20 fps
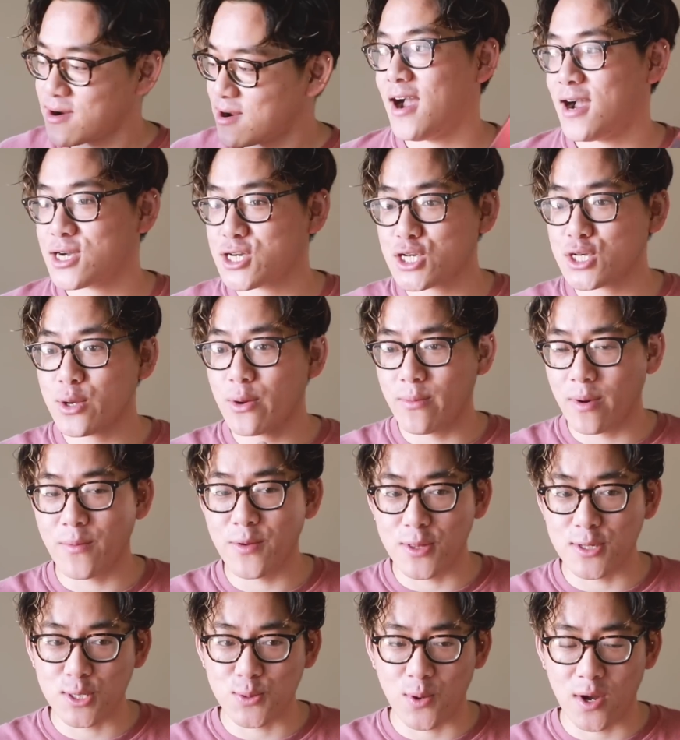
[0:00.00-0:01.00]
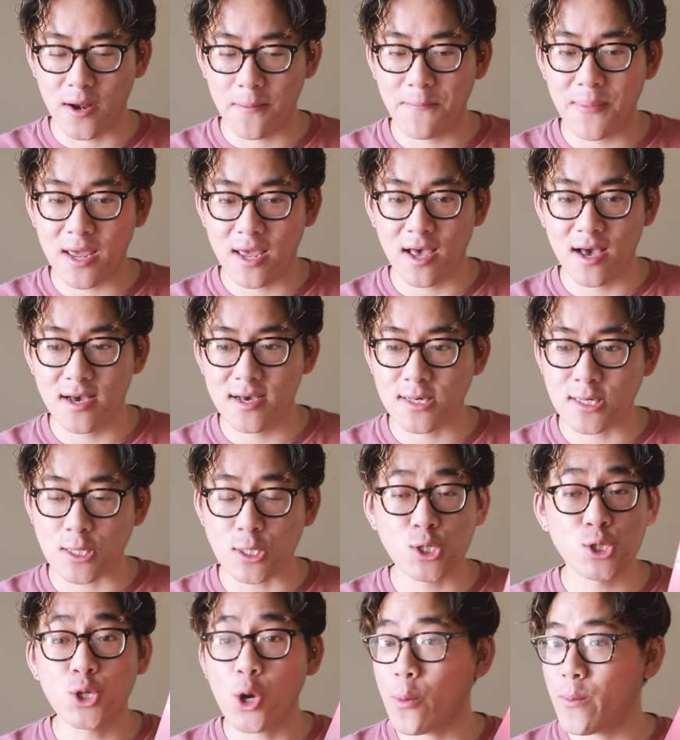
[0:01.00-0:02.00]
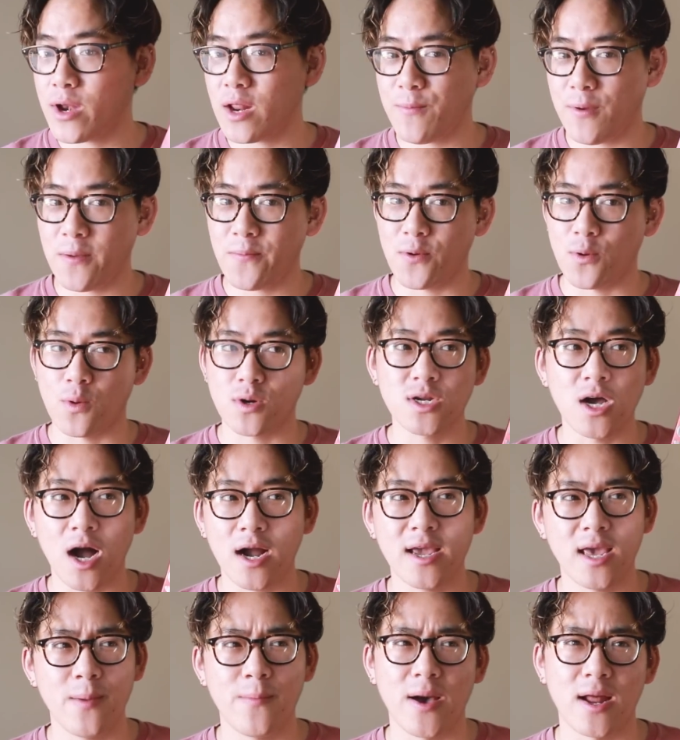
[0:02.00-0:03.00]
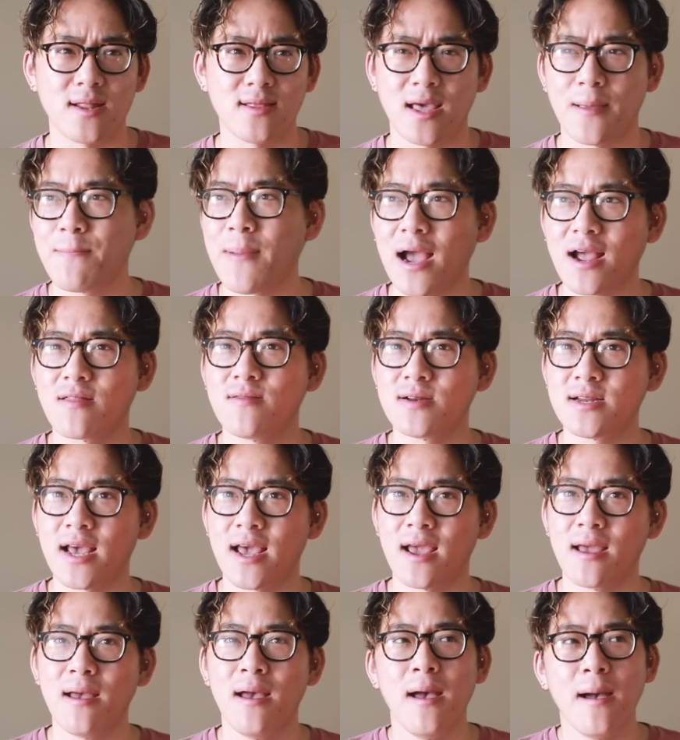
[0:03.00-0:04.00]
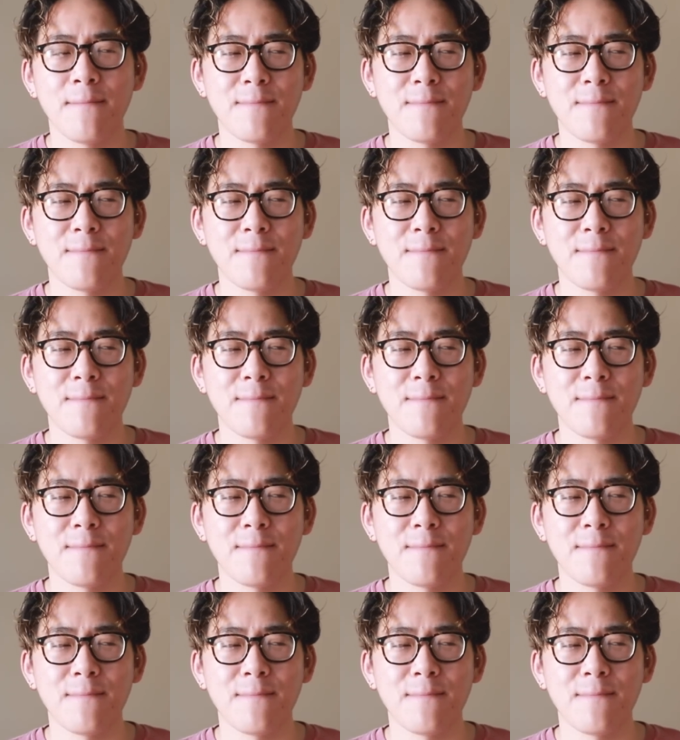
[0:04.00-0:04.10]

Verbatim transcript: I actually remember this one because so many people were talking about it like back in the day.